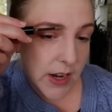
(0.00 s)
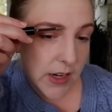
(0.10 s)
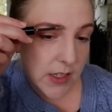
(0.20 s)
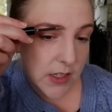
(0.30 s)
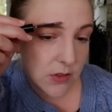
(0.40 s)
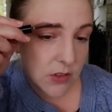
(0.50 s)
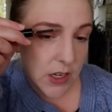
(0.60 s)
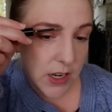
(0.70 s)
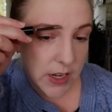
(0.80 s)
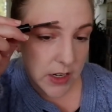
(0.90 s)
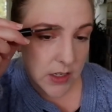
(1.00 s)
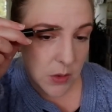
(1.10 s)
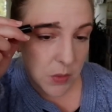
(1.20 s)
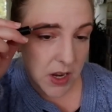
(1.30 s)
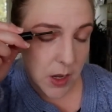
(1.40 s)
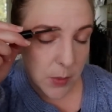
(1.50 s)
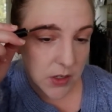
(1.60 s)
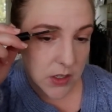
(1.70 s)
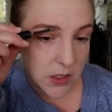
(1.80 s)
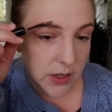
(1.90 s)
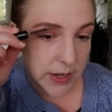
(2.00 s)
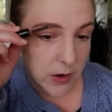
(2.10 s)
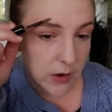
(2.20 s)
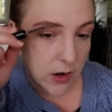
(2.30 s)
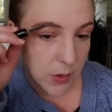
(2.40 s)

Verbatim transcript: I didn't really get into makeup until later.